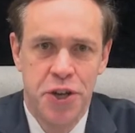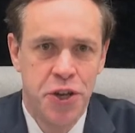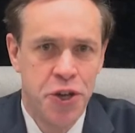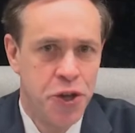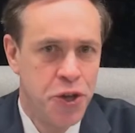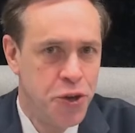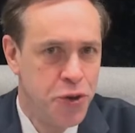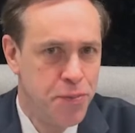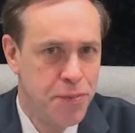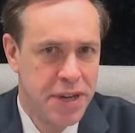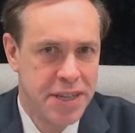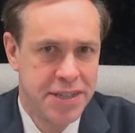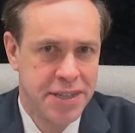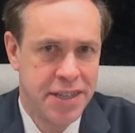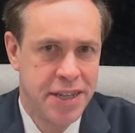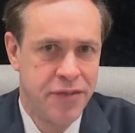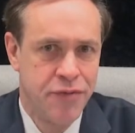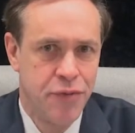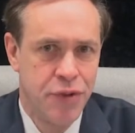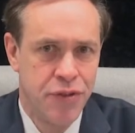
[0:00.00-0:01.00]
you must
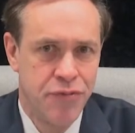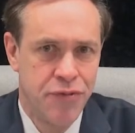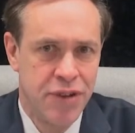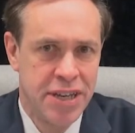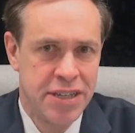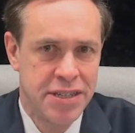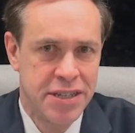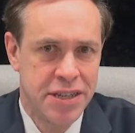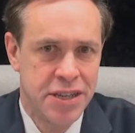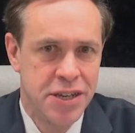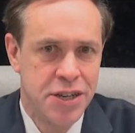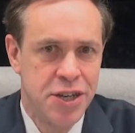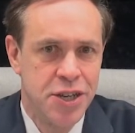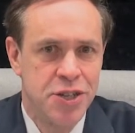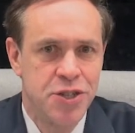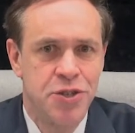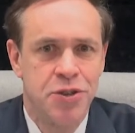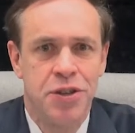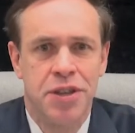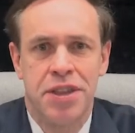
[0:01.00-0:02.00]
live with risk
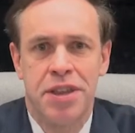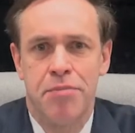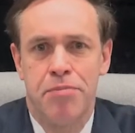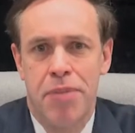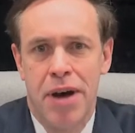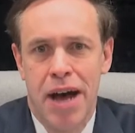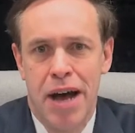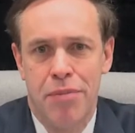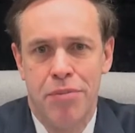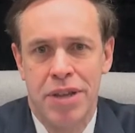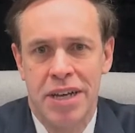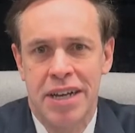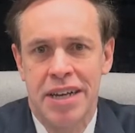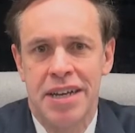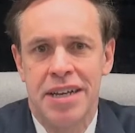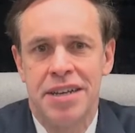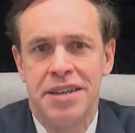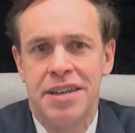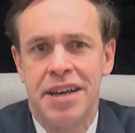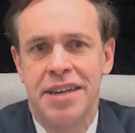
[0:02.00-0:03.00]
so that the public
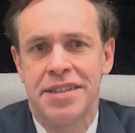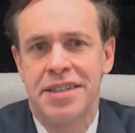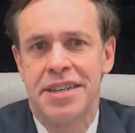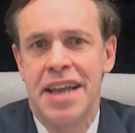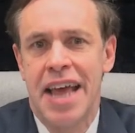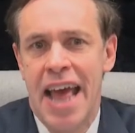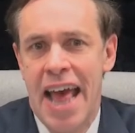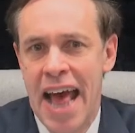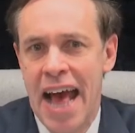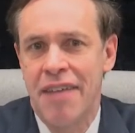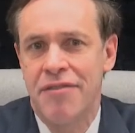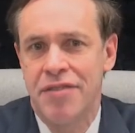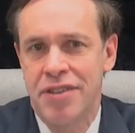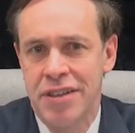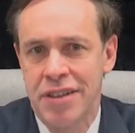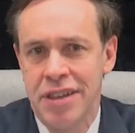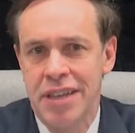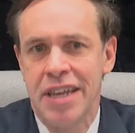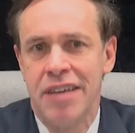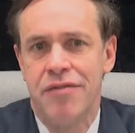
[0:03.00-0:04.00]
doesn't have to
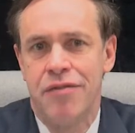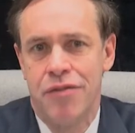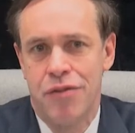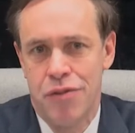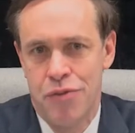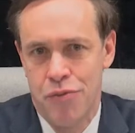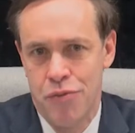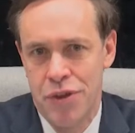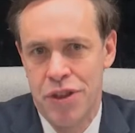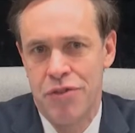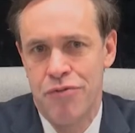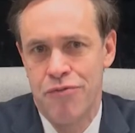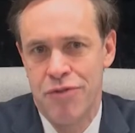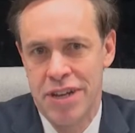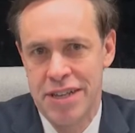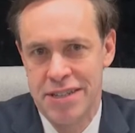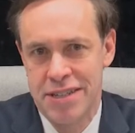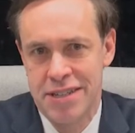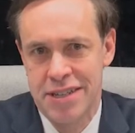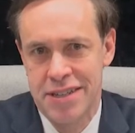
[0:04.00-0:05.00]
live with a
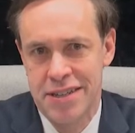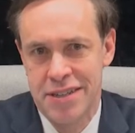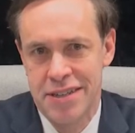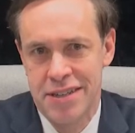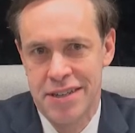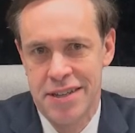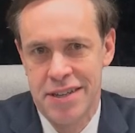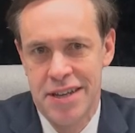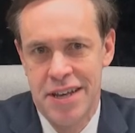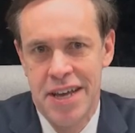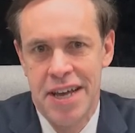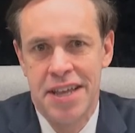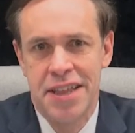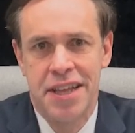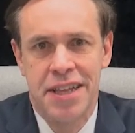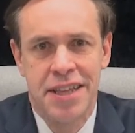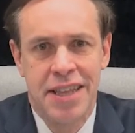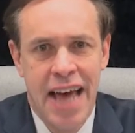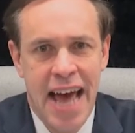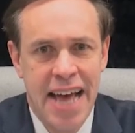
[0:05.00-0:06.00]
risk.
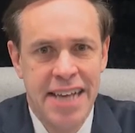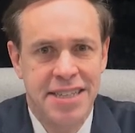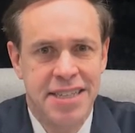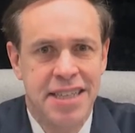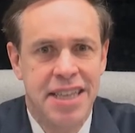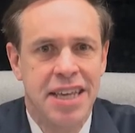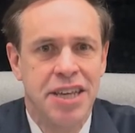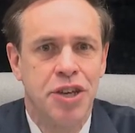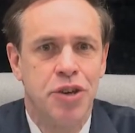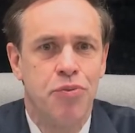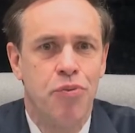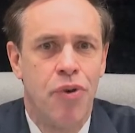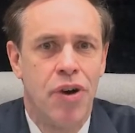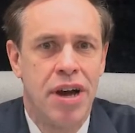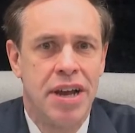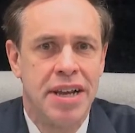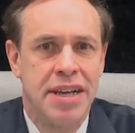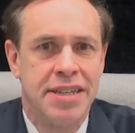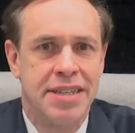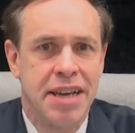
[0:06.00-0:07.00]
The last thing you
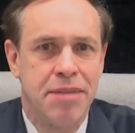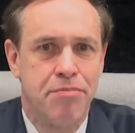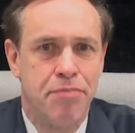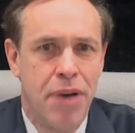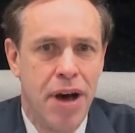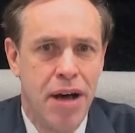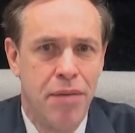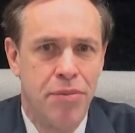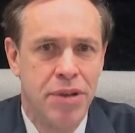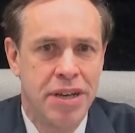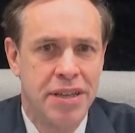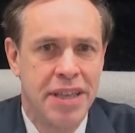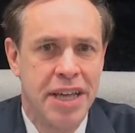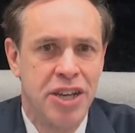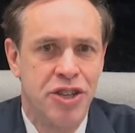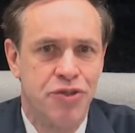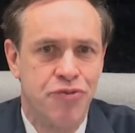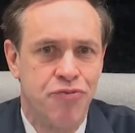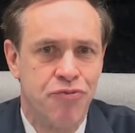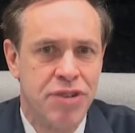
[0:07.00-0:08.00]
want is a public that
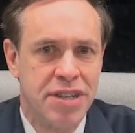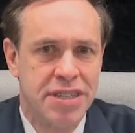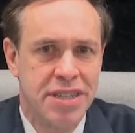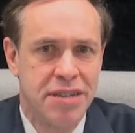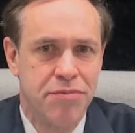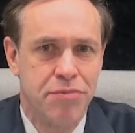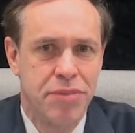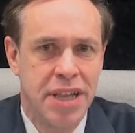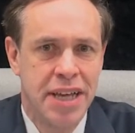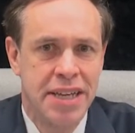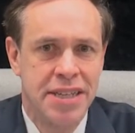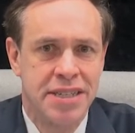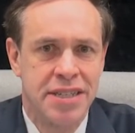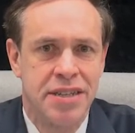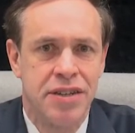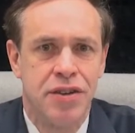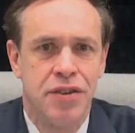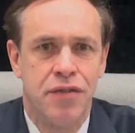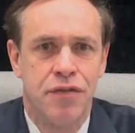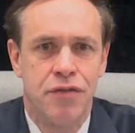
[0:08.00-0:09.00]
is risk
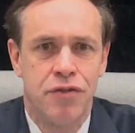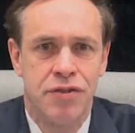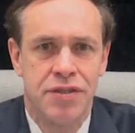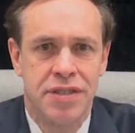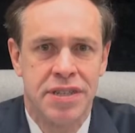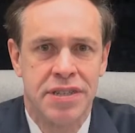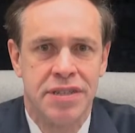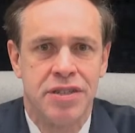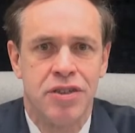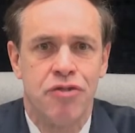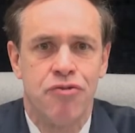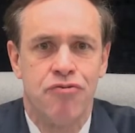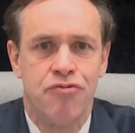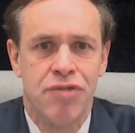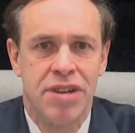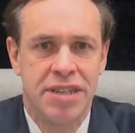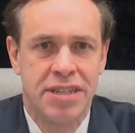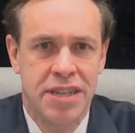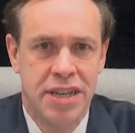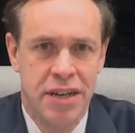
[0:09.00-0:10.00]
complacent versus
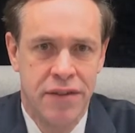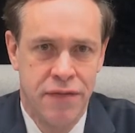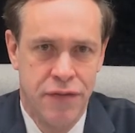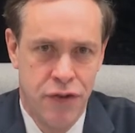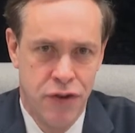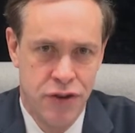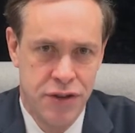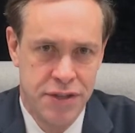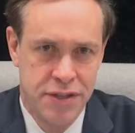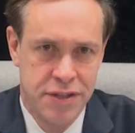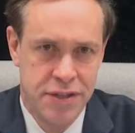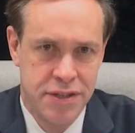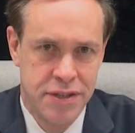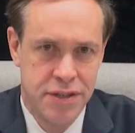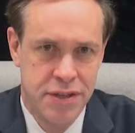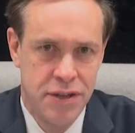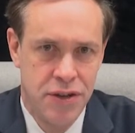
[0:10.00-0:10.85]
risk averse.